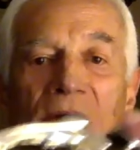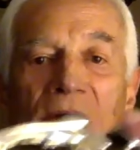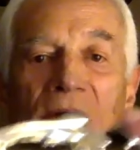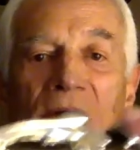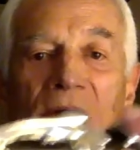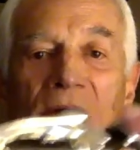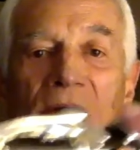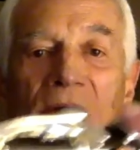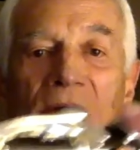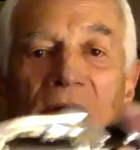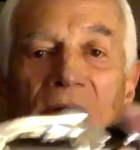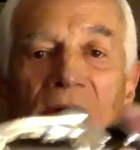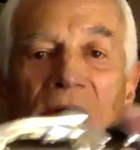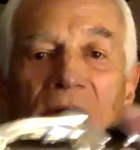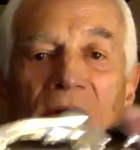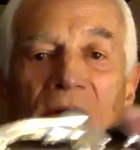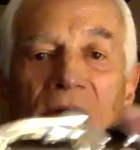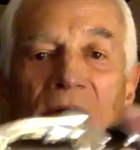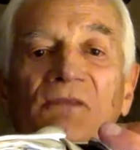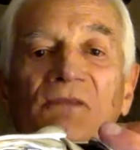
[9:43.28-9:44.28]
against
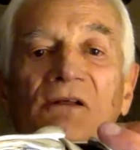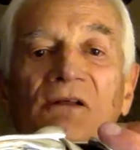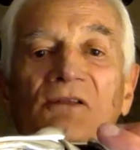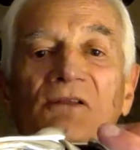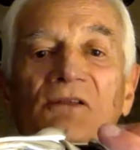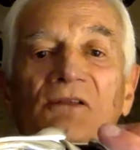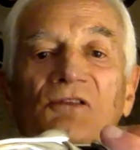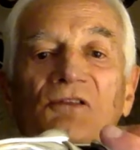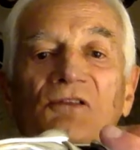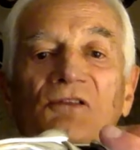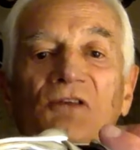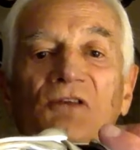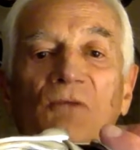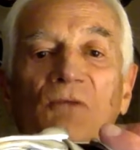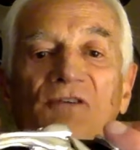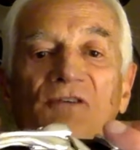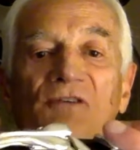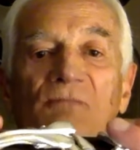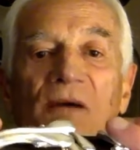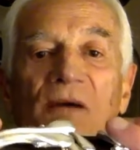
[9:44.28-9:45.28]
the the thumb
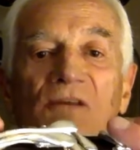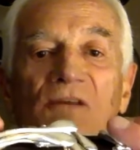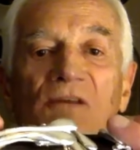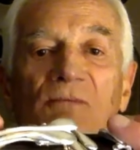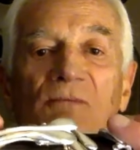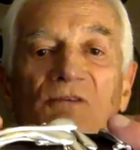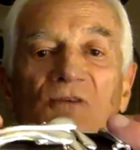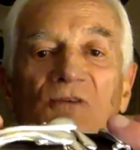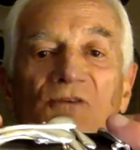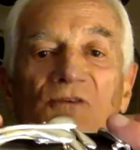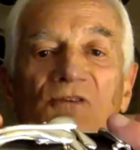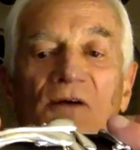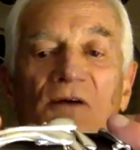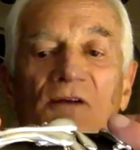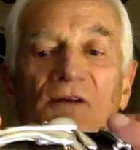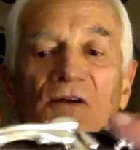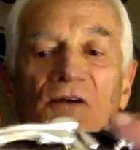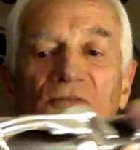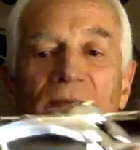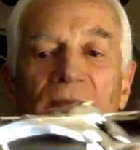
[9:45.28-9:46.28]
rest. My thumb is
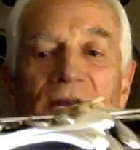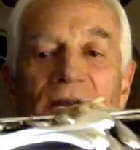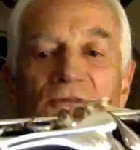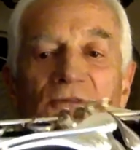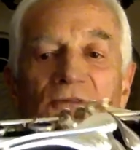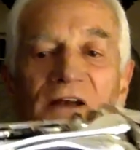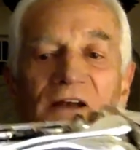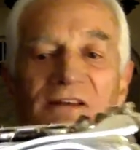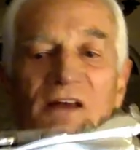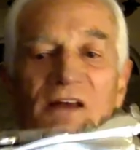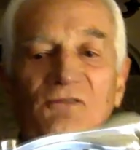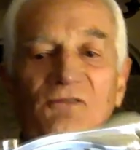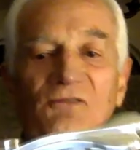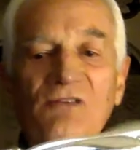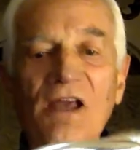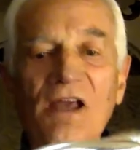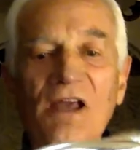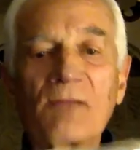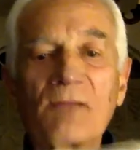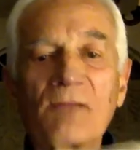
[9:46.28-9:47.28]
always down here. As a matter of
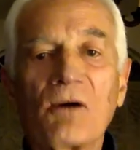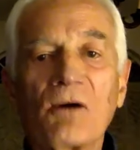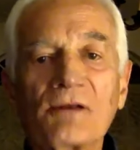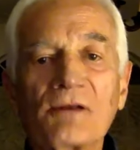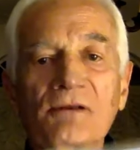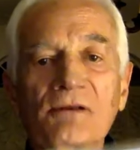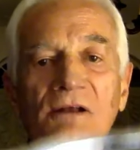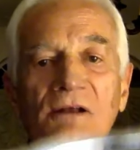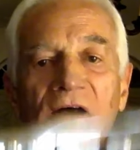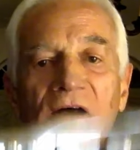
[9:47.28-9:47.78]
fact, I've taped